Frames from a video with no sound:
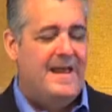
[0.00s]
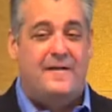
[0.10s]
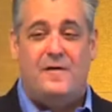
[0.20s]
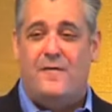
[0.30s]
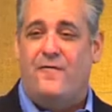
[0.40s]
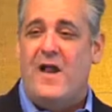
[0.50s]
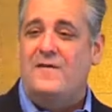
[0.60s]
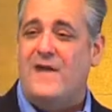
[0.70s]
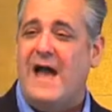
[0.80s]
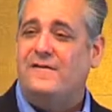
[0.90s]
As our friend
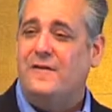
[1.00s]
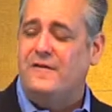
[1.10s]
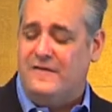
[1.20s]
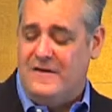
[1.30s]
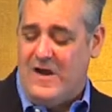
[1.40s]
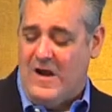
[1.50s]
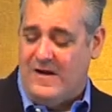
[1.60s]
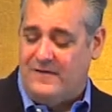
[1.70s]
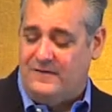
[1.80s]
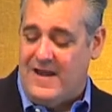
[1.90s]
Jackson
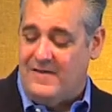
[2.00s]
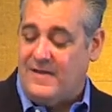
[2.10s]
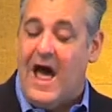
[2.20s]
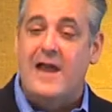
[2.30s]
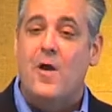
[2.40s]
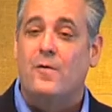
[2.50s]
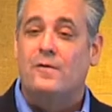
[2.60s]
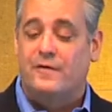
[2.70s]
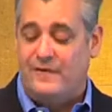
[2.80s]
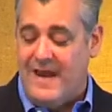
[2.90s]
Sanyanga says, I don't
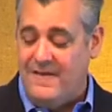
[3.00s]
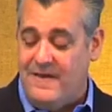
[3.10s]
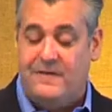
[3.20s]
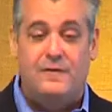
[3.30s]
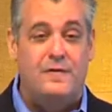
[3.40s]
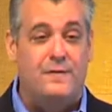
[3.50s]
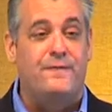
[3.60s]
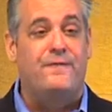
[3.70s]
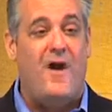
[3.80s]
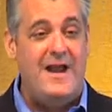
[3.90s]
say this to
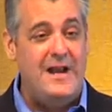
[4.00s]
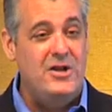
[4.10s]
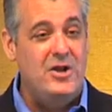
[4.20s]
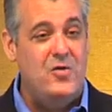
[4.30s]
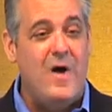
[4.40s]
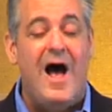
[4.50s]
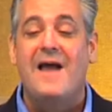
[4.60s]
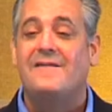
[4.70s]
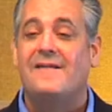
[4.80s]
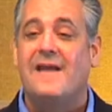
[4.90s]
frighten you, I
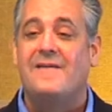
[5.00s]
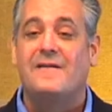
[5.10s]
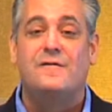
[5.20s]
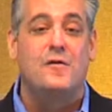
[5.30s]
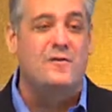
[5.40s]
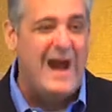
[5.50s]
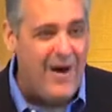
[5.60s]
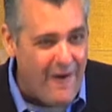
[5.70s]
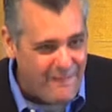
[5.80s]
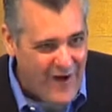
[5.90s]
say this to
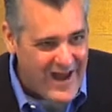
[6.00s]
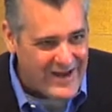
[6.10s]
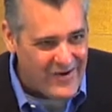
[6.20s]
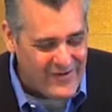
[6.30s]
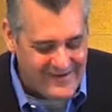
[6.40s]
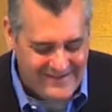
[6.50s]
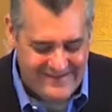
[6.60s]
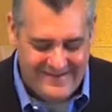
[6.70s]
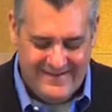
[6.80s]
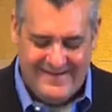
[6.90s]
terrify you.
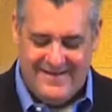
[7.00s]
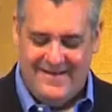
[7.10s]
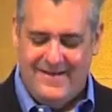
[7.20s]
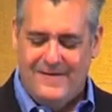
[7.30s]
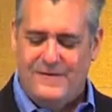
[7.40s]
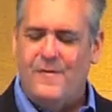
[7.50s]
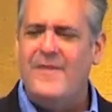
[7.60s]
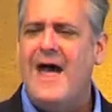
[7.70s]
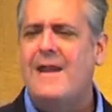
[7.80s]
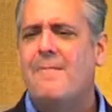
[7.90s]
So, with
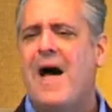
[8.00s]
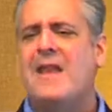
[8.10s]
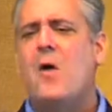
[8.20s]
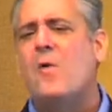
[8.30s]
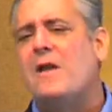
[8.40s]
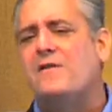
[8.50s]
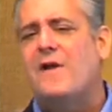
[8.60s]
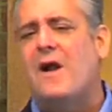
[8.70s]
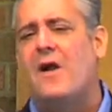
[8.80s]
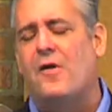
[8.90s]
that in mind, I want to
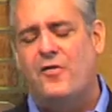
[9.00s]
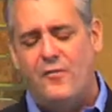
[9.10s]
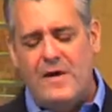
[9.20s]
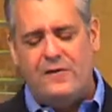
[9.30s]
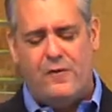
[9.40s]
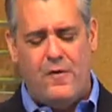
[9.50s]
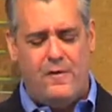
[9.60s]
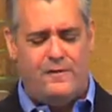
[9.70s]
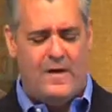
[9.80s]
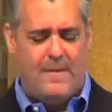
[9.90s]
share three
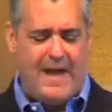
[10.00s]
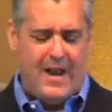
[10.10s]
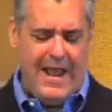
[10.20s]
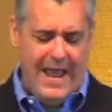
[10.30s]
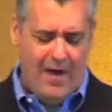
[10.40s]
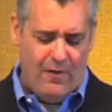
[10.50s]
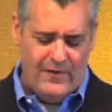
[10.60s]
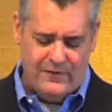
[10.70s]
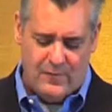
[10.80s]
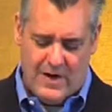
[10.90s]
truths about hell
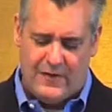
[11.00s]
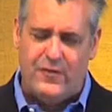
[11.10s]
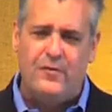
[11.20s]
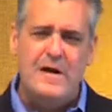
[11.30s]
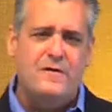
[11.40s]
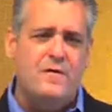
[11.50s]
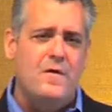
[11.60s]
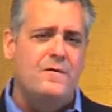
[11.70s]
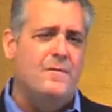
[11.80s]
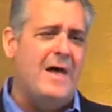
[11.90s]
this morning. Three
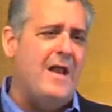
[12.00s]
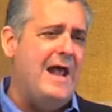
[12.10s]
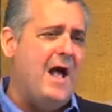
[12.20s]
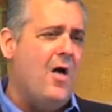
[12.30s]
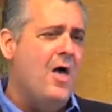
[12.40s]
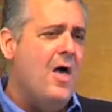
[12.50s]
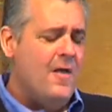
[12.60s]
truths about hell.